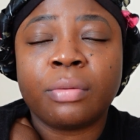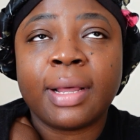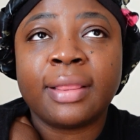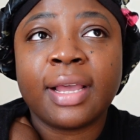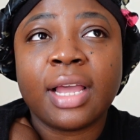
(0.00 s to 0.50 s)
but
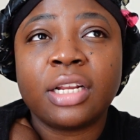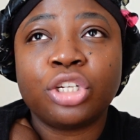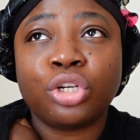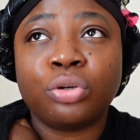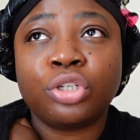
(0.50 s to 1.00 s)
I think I kind of
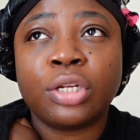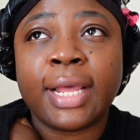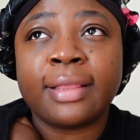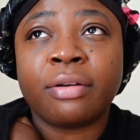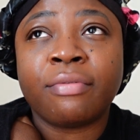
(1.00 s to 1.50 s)
showed you
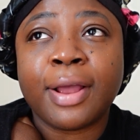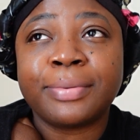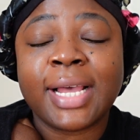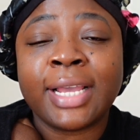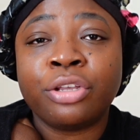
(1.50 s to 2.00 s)
like the
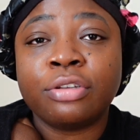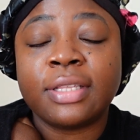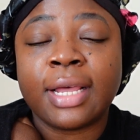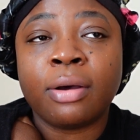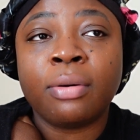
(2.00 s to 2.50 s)
wraps I use
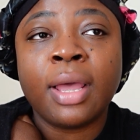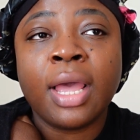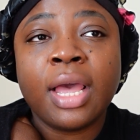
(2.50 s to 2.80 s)
now.